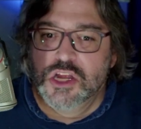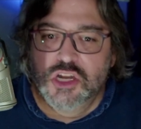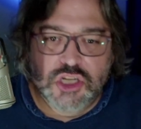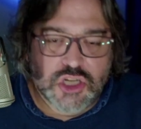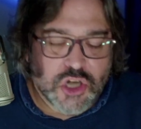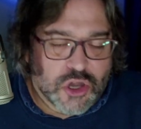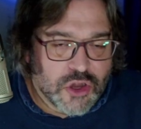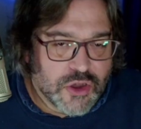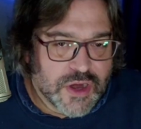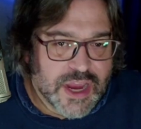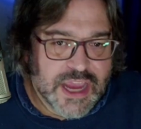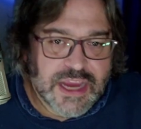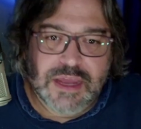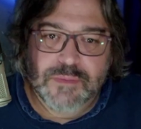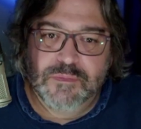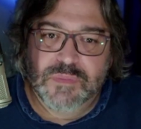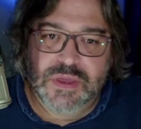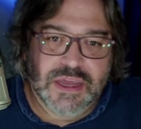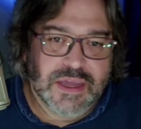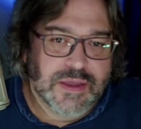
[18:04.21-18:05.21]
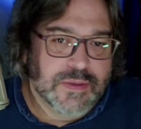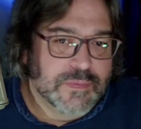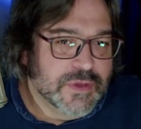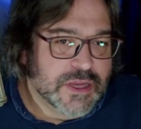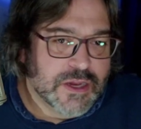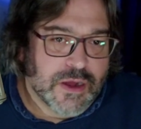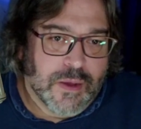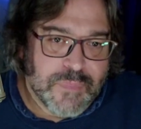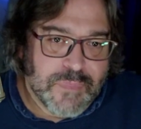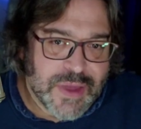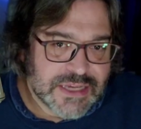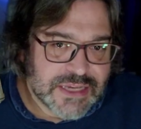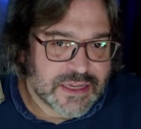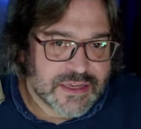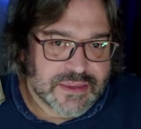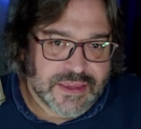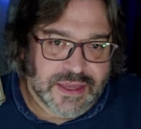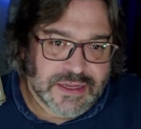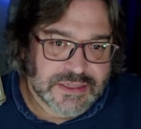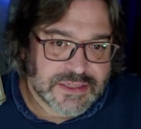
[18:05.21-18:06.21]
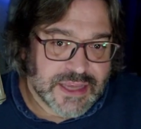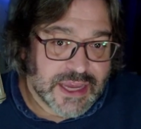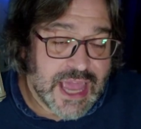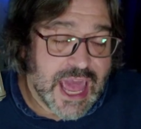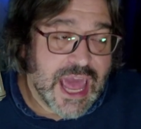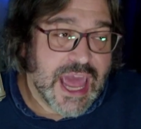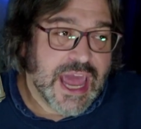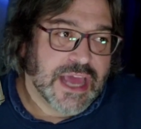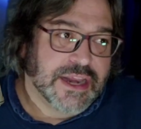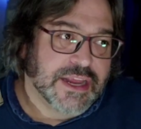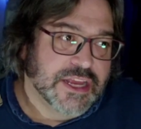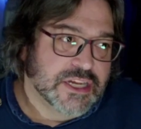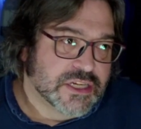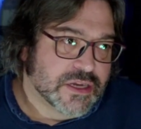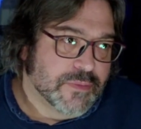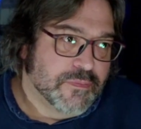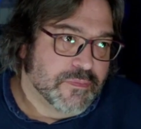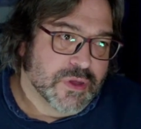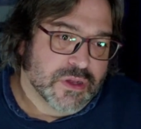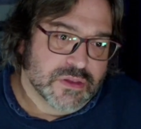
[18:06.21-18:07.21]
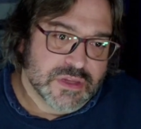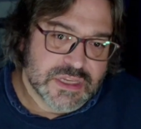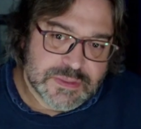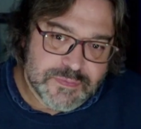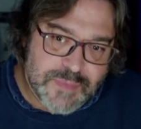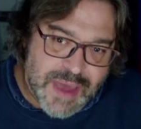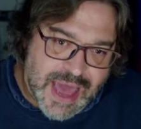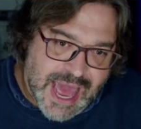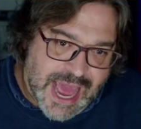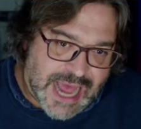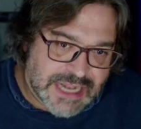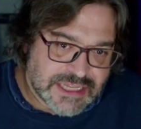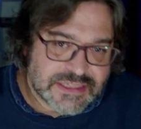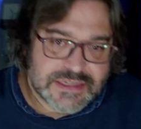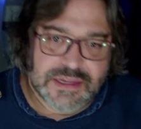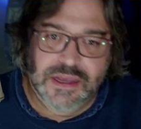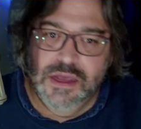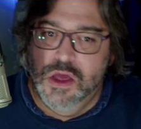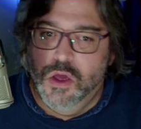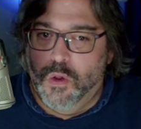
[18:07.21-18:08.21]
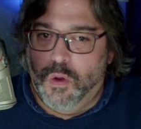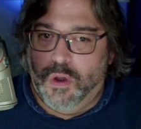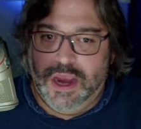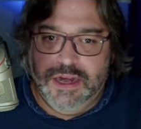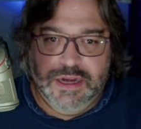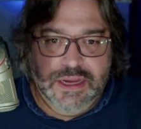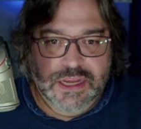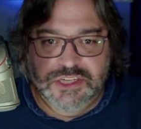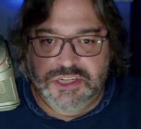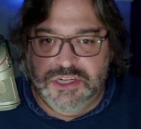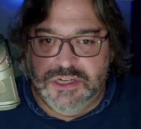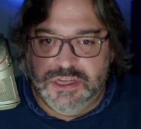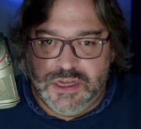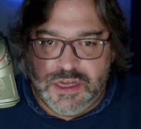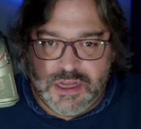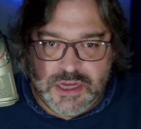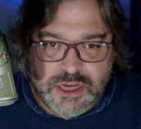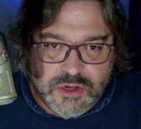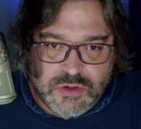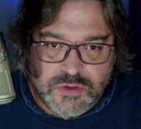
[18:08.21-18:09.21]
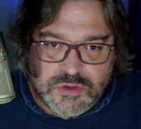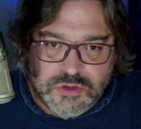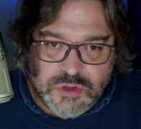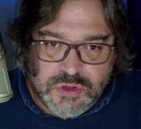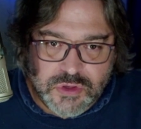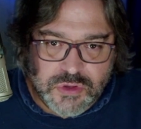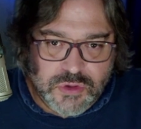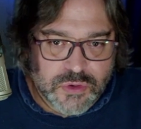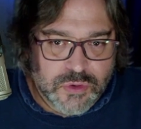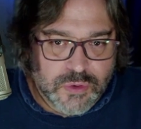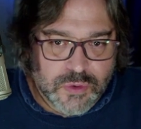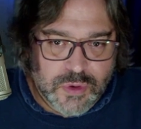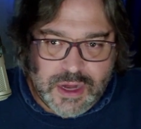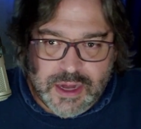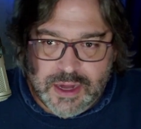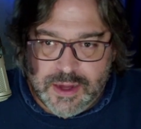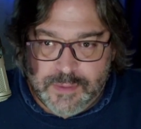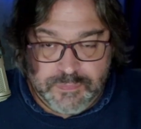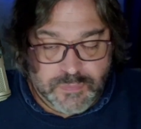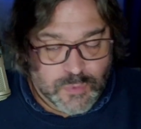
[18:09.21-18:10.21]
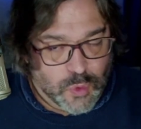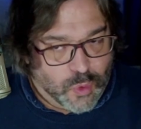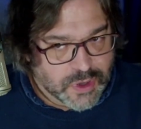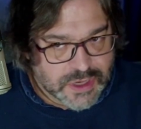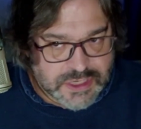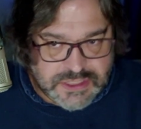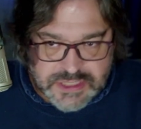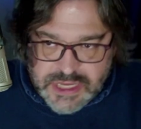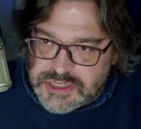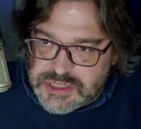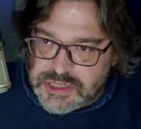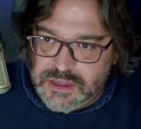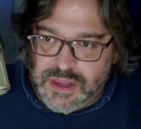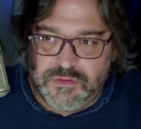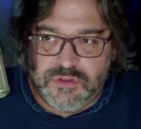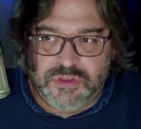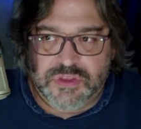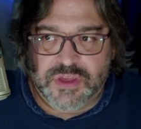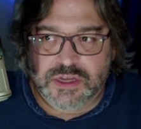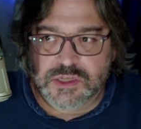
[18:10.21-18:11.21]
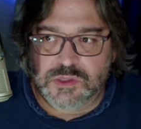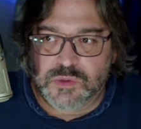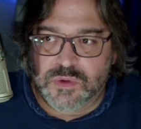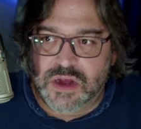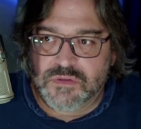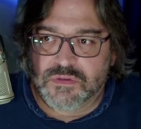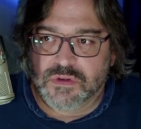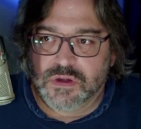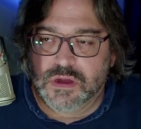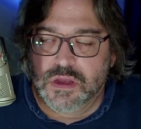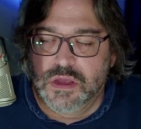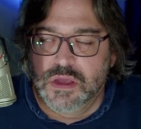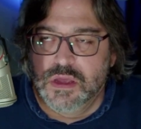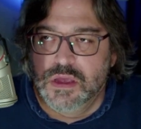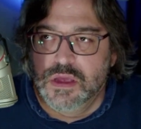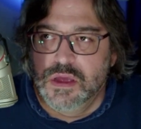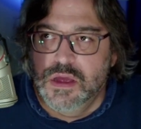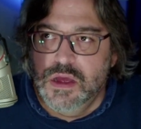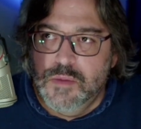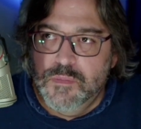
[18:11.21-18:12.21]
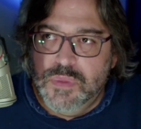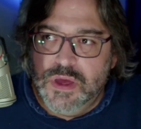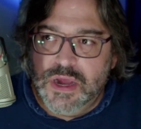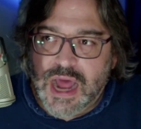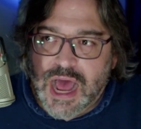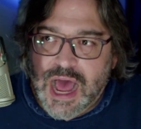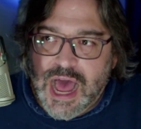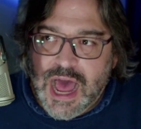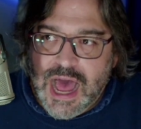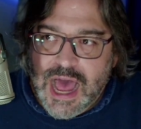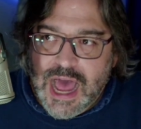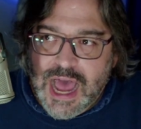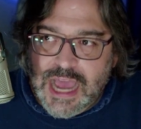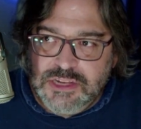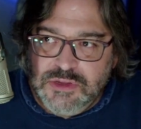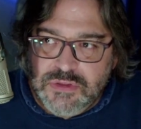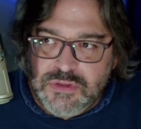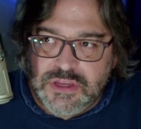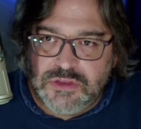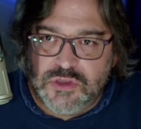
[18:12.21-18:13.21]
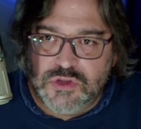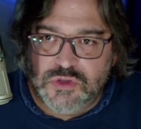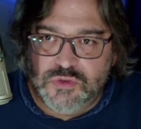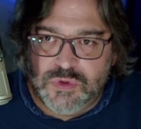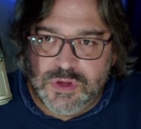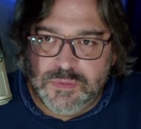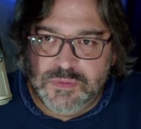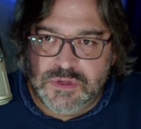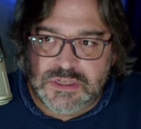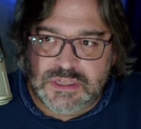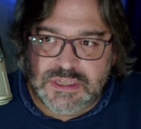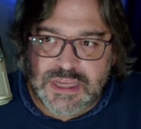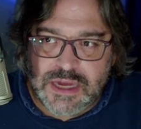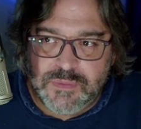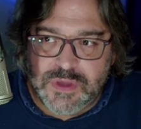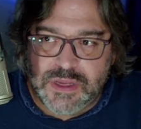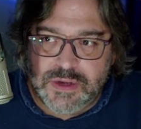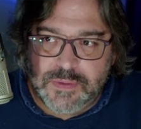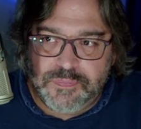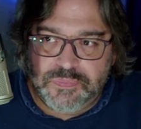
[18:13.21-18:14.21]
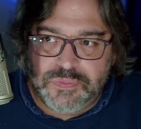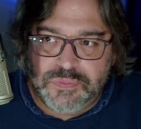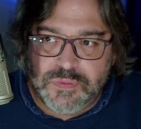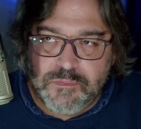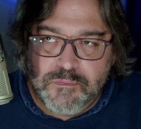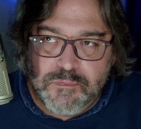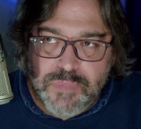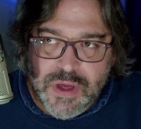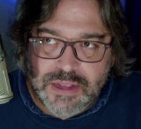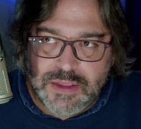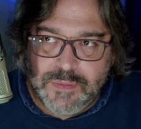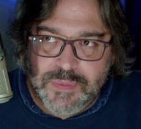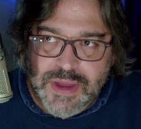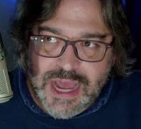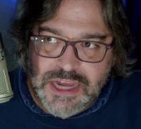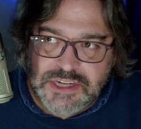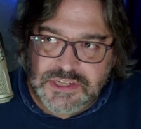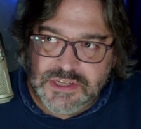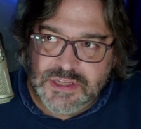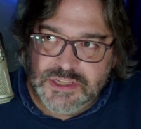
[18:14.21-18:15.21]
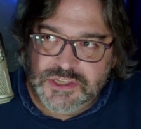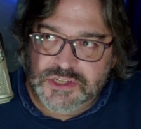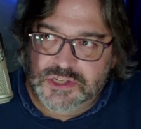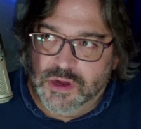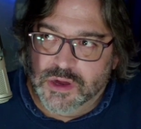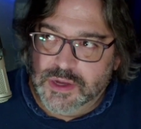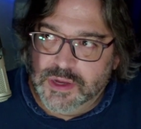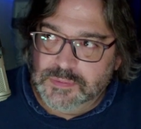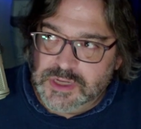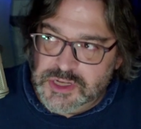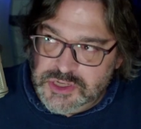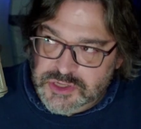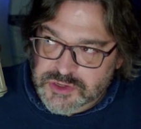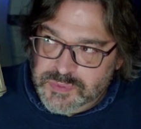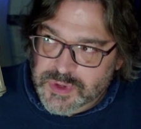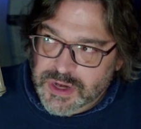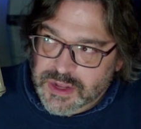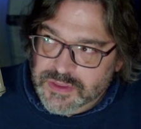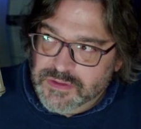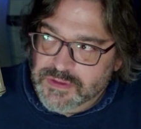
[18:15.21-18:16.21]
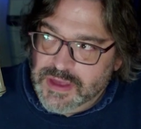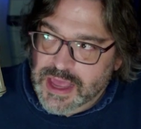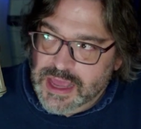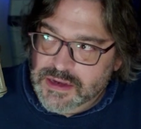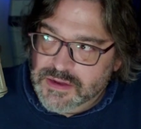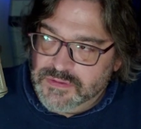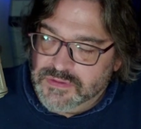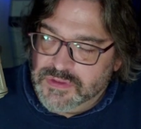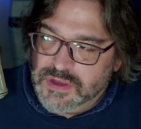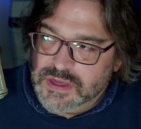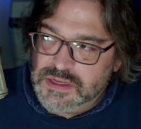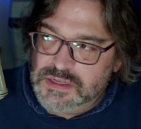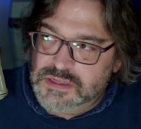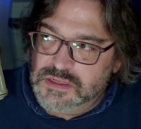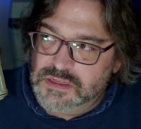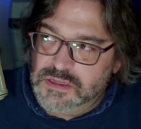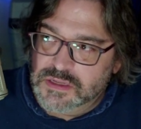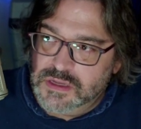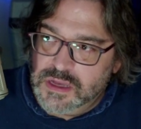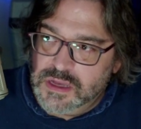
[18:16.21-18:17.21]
Sure, it can be, basic things like, hey, I need you to build these mats, or I need you to, do organizational level things, whatever. But I do think there's room to segment. But let me ask you this, Joey, because you've been on the end of this.